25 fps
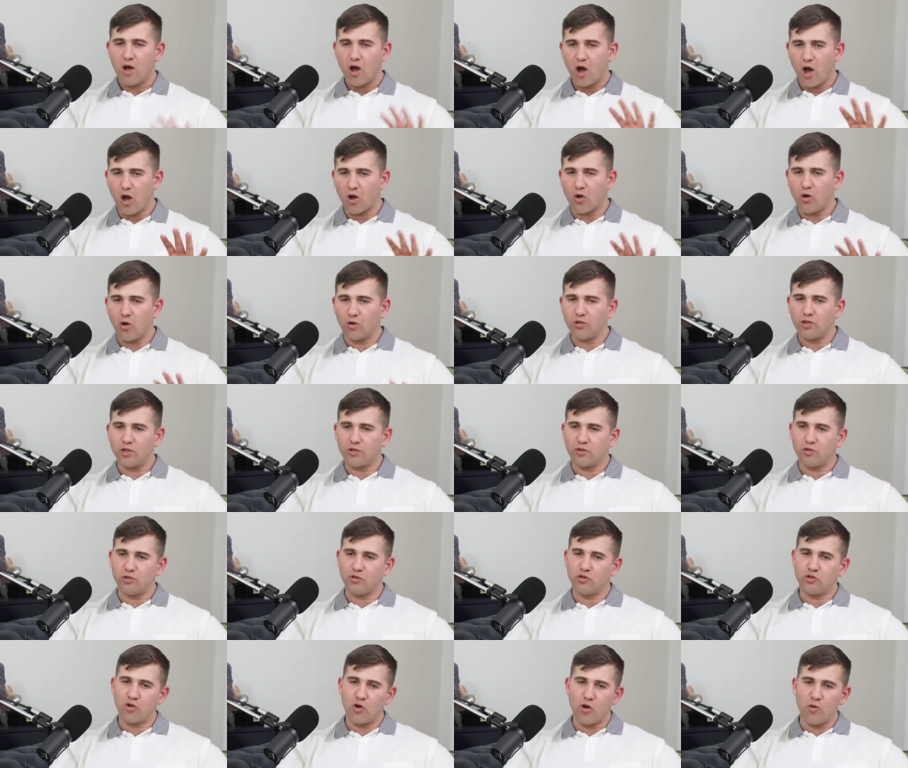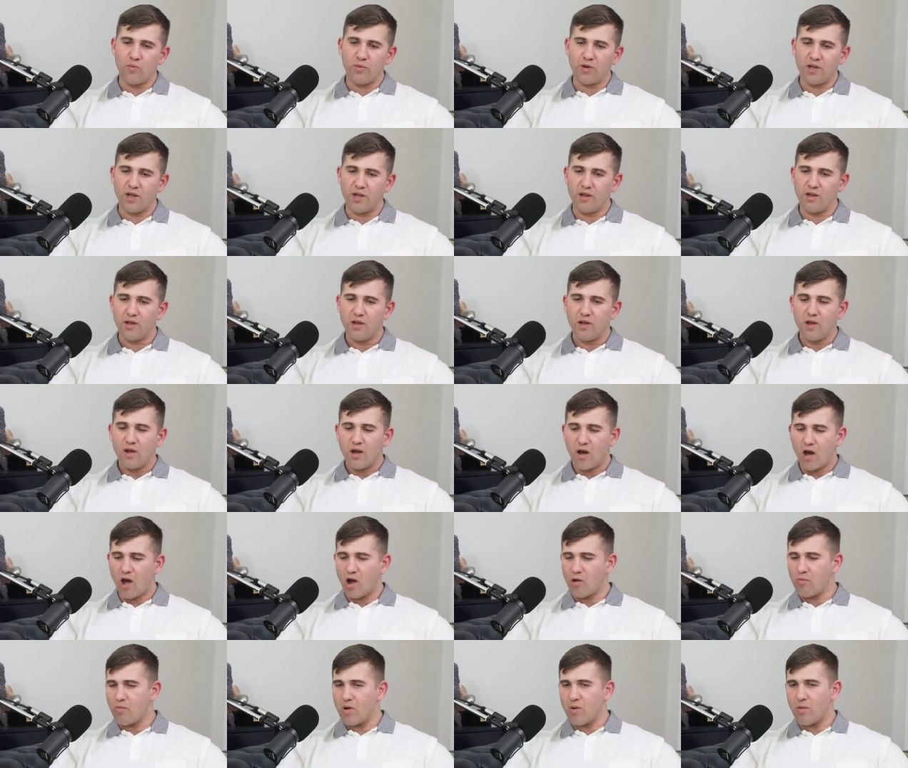I got there to Germany.
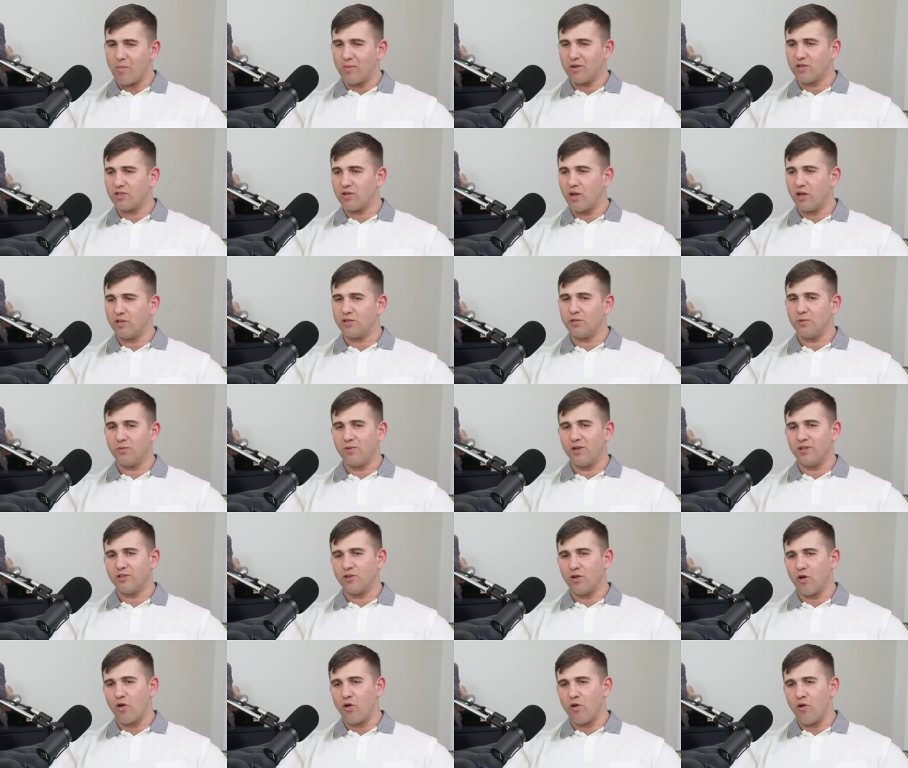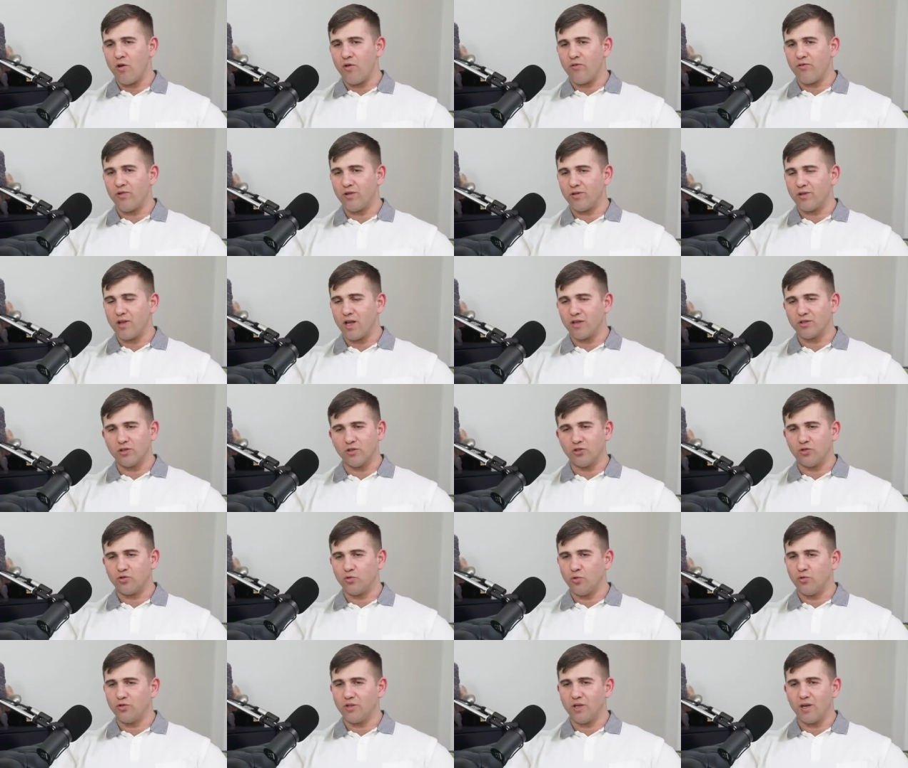I remember my Sergeant Major Irving as a
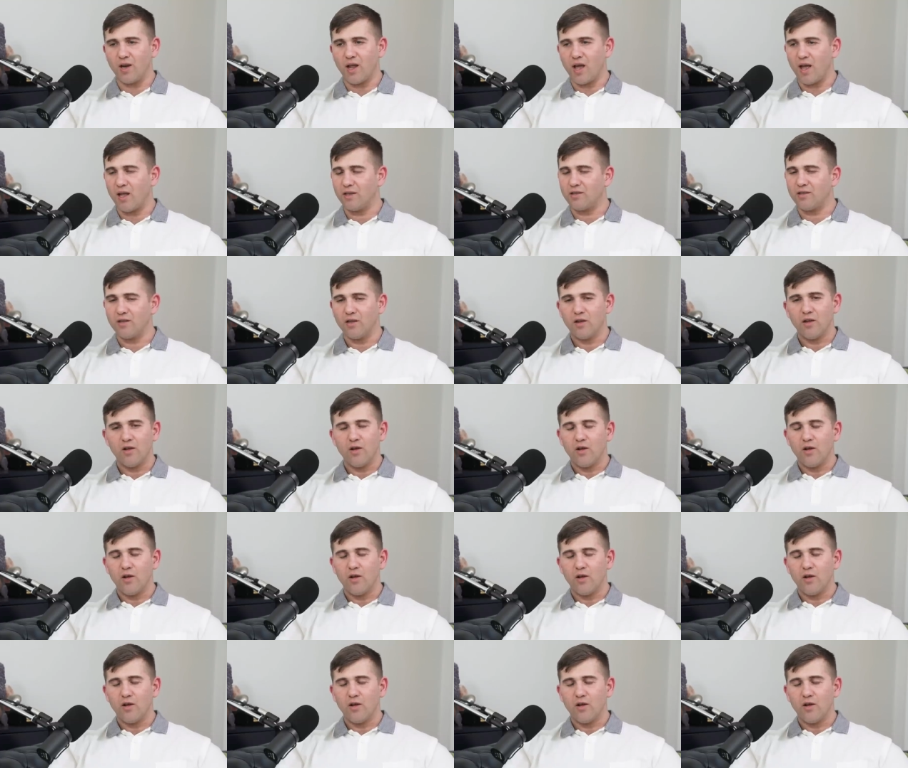Geordie lad.